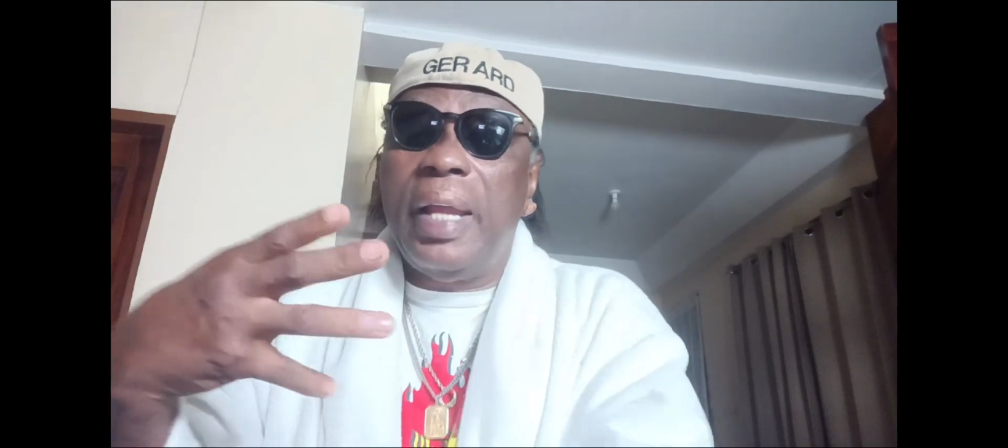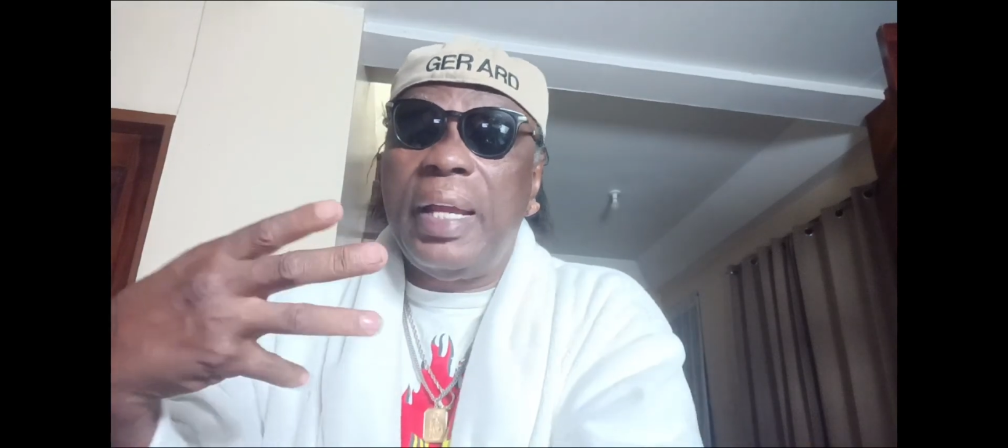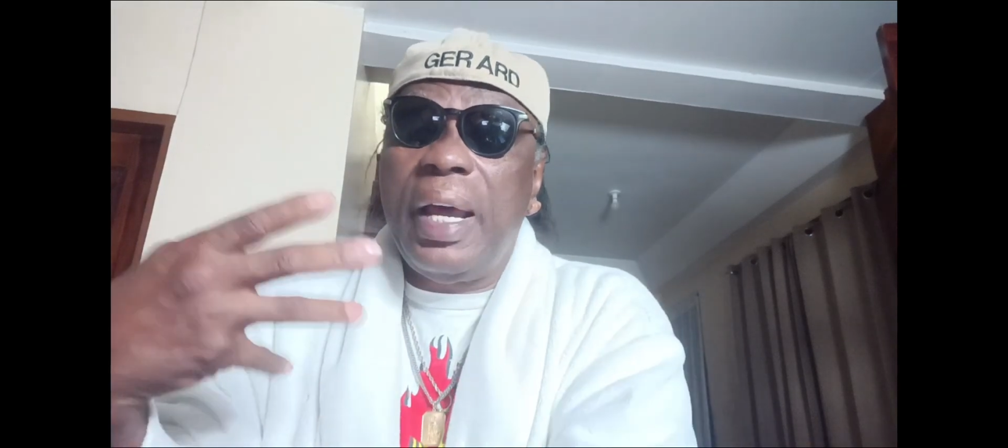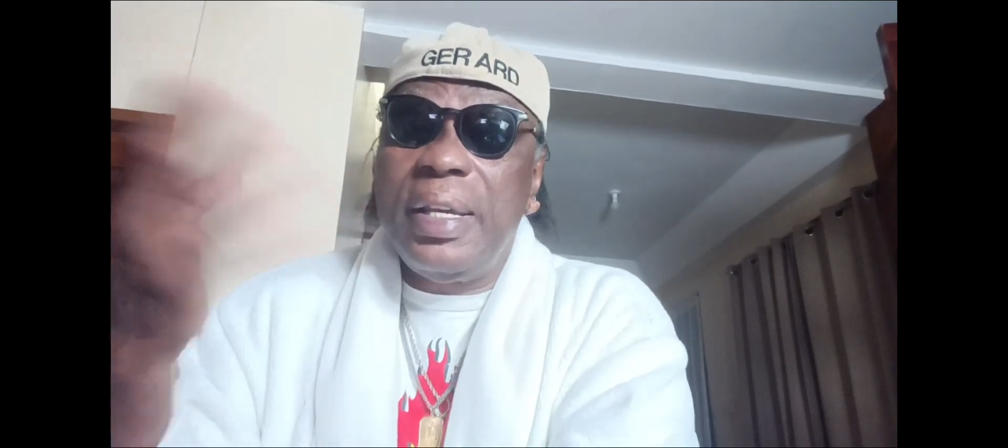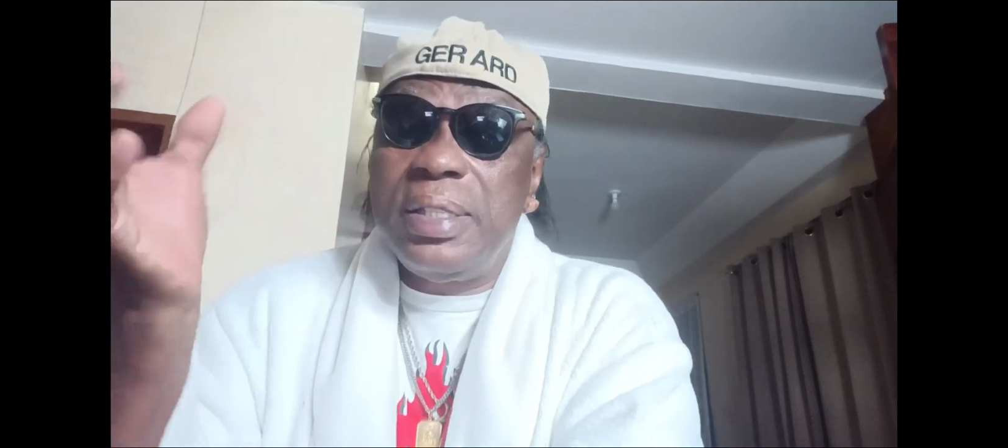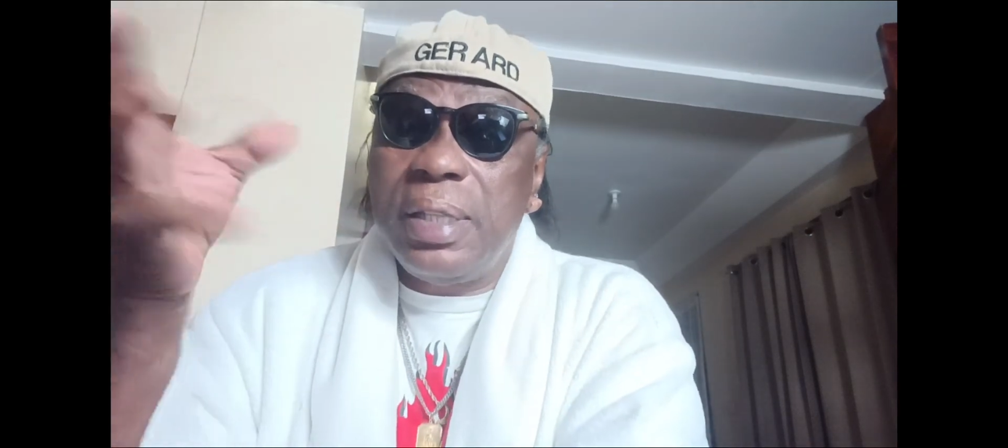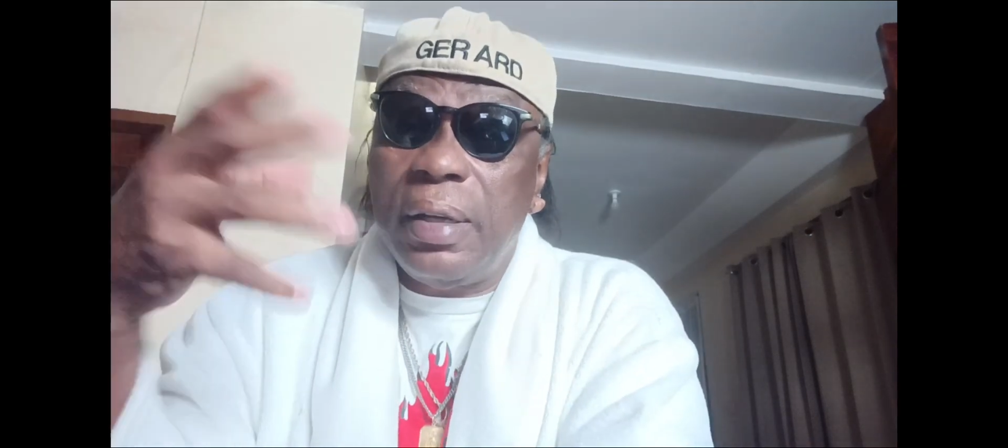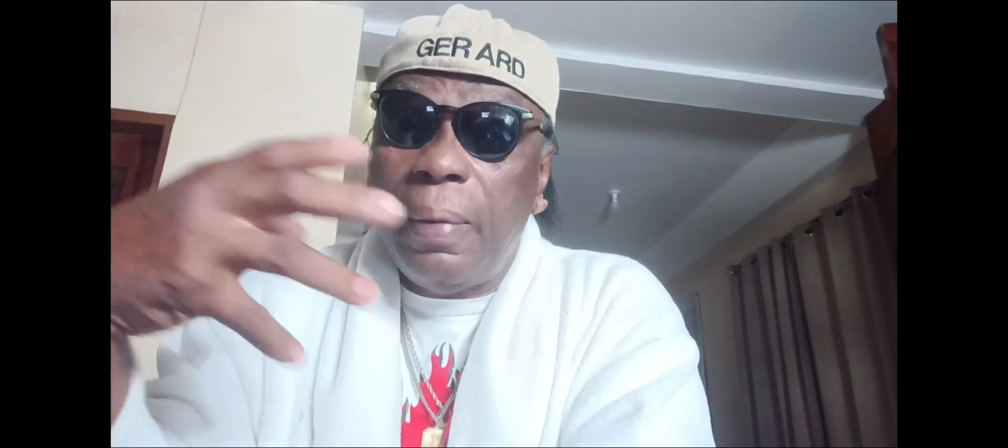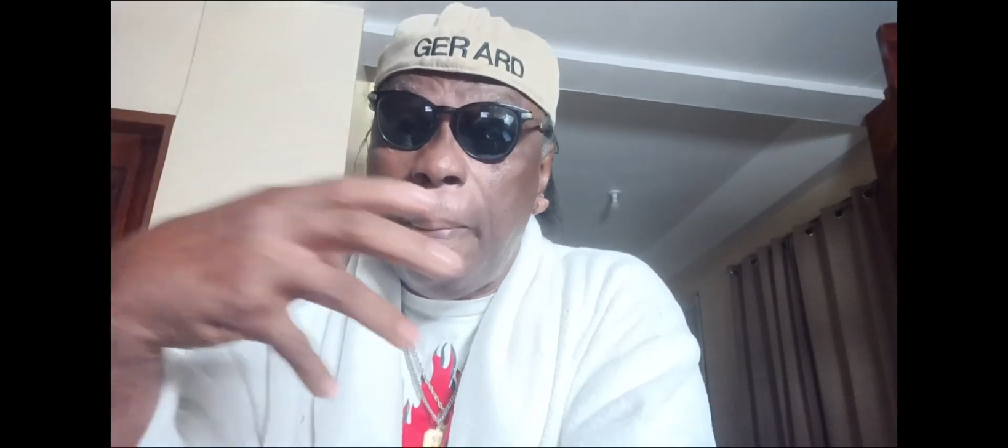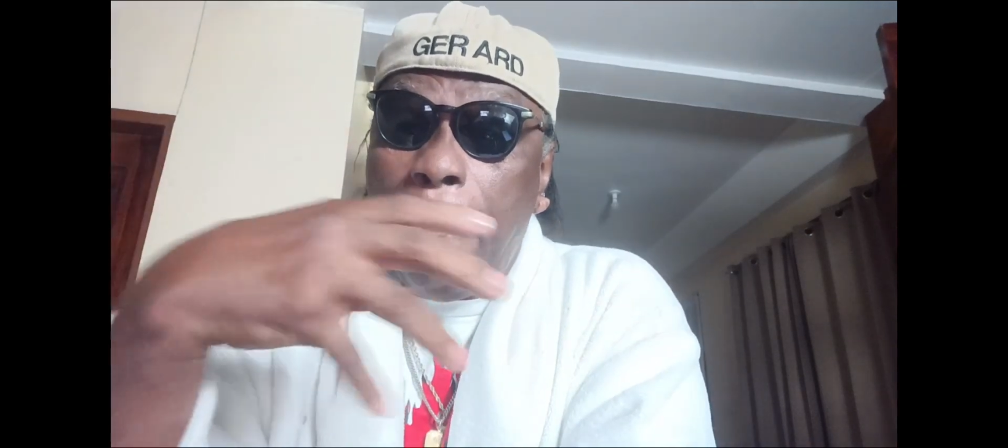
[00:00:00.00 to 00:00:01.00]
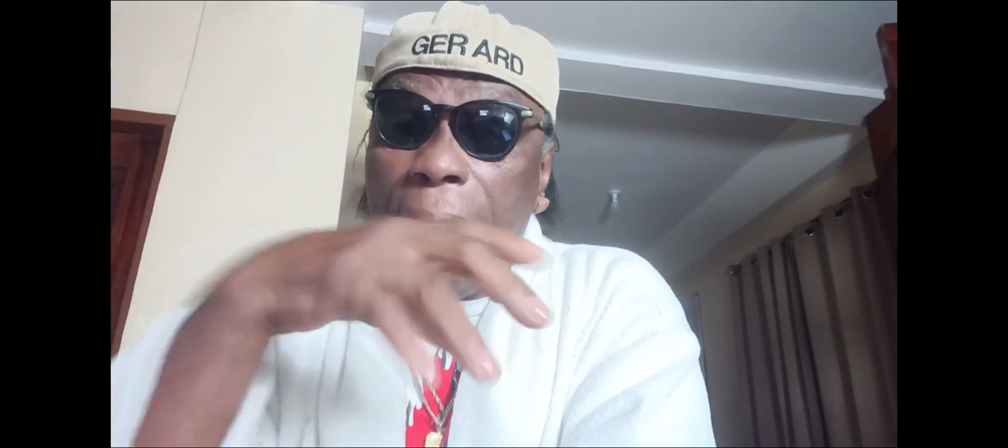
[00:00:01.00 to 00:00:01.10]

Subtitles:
it had ice in it.